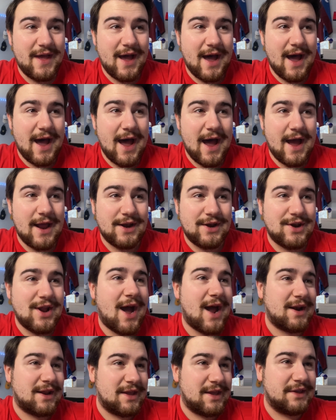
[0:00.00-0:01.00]

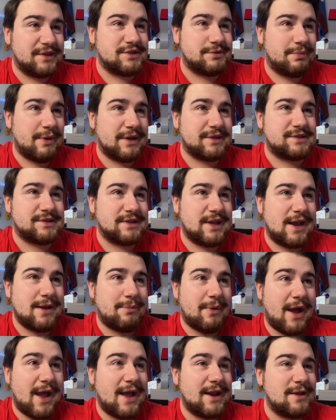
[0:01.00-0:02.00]
Not his best
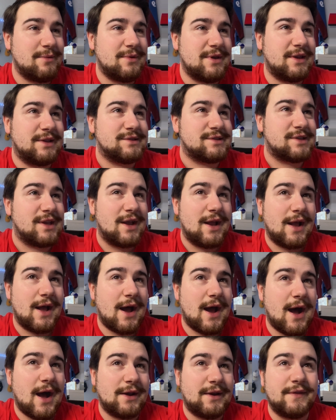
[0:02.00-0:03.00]
night by any means.
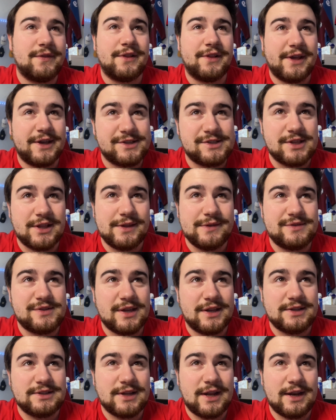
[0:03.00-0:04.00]
Nonetheless, the Leafs
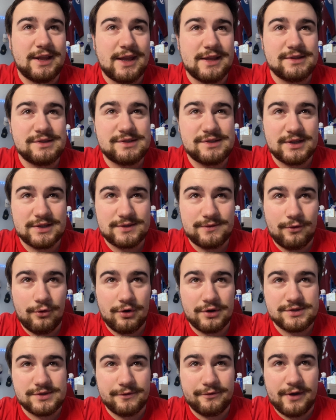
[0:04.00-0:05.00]
get it done again.
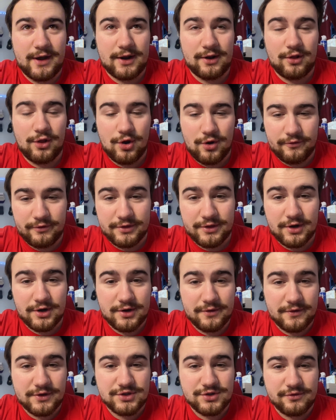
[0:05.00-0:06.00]
6-4 is the final over their
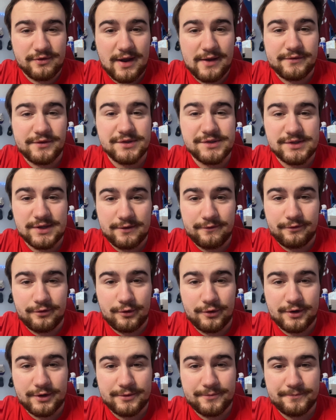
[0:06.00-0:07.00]
division rivals in Florida.